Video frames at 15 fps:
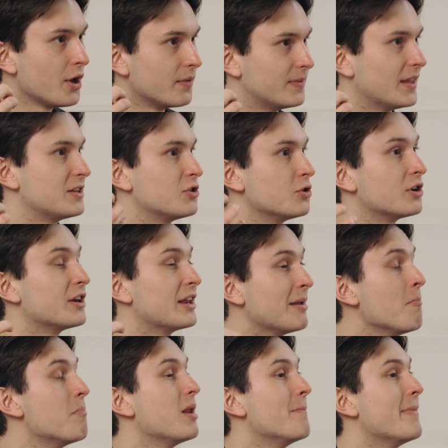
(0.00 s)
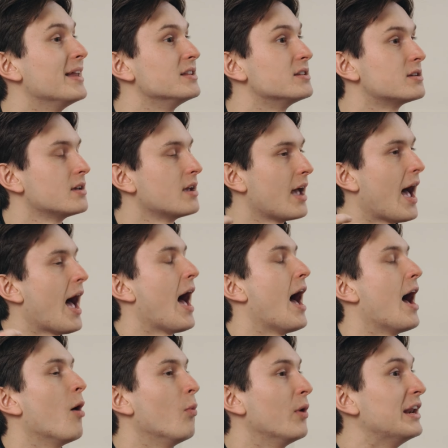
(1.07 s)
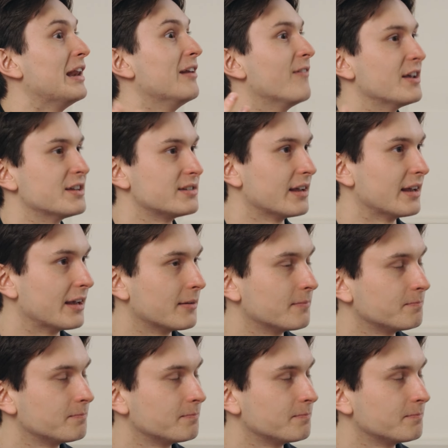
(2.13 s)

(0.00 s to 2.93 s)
that you can implement when investing?